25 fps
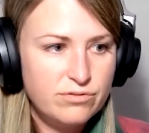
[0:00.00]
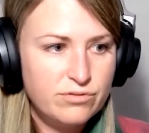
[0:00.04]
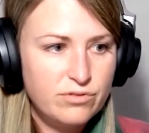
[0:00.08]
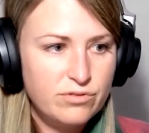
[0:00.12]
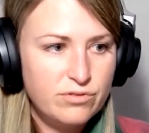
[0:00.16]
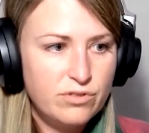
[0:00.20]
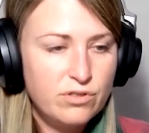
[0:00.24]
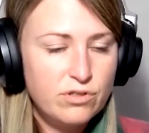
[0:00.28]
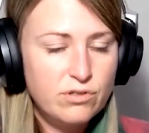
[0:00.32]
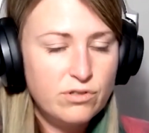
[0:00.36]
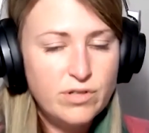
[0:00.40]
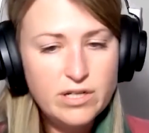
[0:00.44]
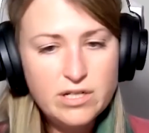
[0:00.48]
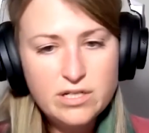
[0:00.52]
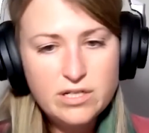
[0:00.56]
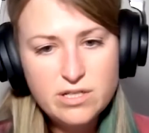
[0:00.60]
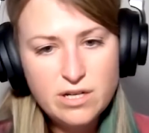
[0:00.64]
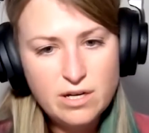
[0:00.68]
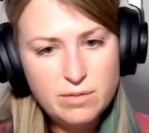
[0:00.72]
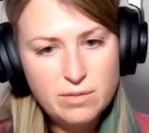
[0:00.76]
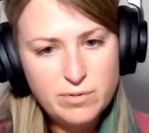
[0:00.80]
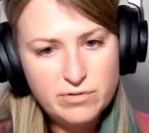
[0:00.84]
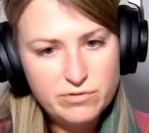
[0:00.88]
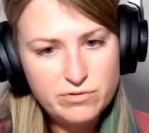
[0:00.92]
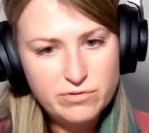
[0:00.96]
any
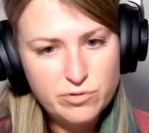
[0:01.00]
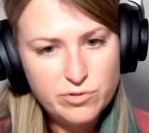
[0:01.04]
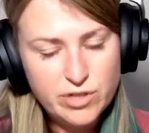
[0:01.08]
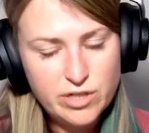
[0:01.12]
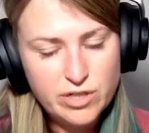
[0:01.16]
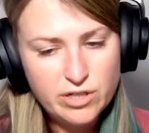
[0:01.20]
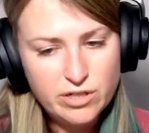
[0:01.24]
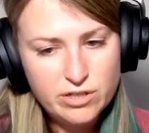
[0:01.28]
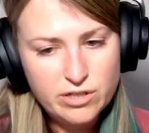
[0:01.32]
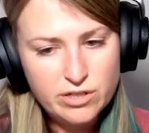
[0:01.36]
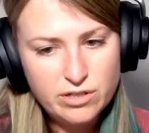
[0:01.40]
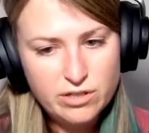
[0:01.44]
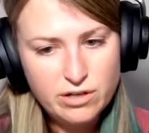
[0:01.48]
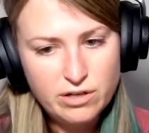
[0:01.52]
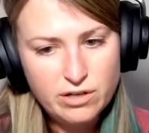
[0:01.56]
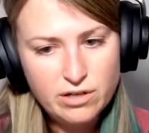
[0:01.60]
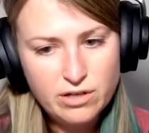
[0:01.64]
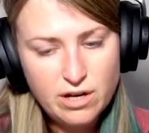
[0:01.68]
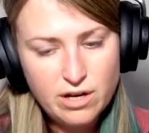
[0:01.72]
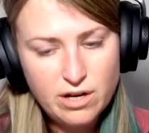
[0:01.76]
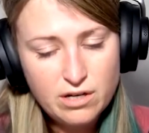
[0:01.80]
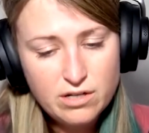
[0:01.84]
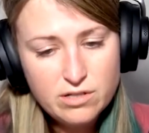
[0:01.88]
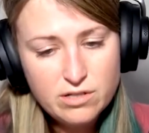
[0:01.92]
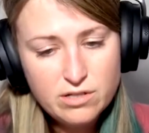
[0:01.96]
type of career,
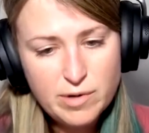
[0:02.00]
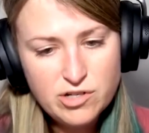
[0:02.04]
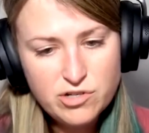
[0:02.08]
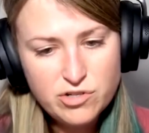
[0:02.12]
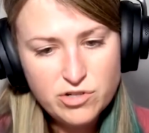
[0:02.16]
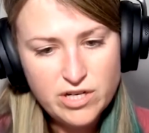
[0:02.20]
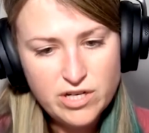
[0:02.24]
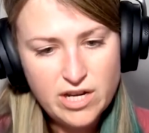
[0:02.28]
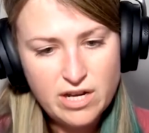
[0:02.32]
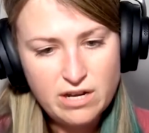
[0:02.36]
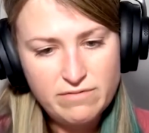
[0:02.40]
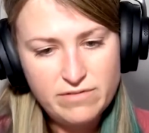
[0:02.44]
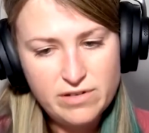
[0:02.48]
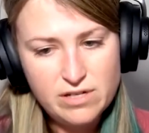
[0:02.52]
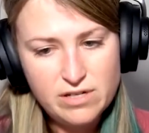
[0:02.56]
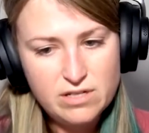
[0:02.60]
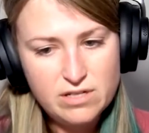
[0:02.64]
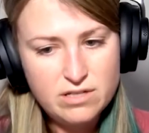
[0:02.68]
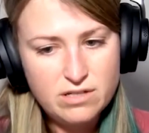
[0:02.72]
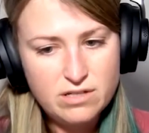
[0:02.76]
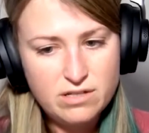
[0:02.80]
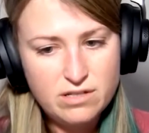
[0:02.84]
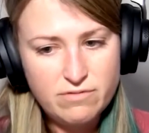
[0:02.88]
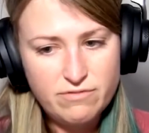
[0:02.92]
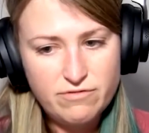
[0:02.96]
and especially AV, because
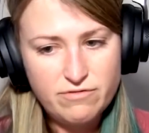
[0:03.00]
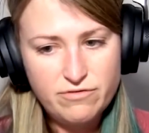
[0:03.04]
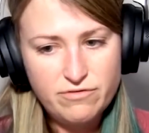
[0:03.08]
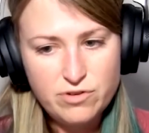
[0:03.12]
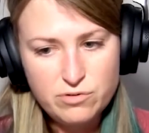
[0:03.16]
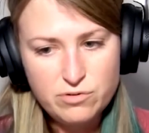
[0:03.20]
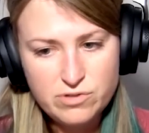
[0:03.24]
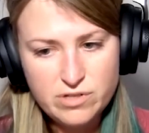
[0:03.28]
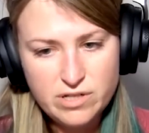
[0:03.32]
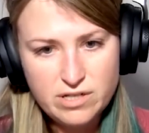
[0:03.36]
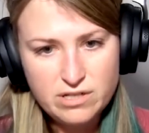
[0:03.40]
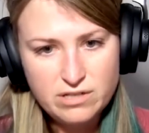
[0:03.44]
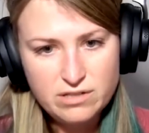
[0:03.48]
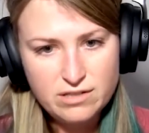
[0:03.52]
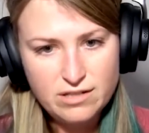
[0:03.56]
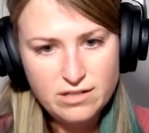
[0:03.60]
it's confusing,